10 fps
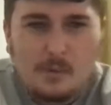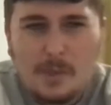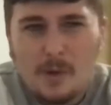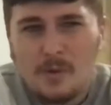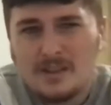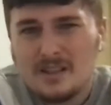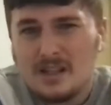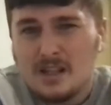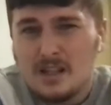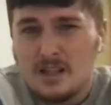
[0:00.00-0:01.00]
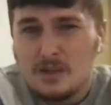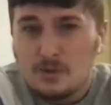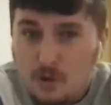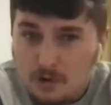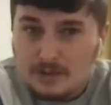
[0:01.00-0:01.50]
was
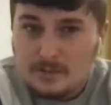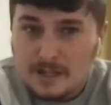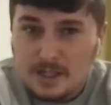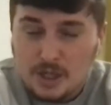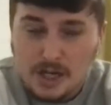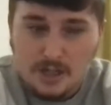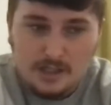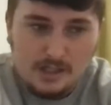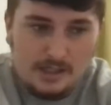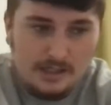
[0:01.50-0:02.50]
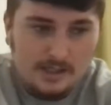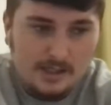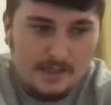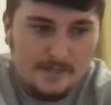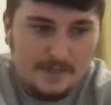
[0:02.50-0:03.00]
not as many changes in this
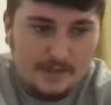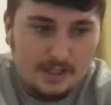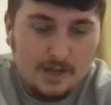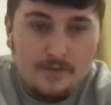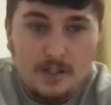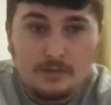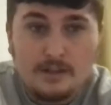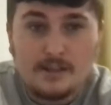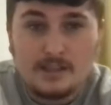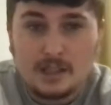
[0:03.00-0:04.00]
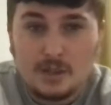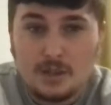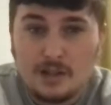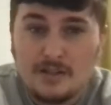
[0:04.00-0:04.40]
FA Cup first round as there usually are.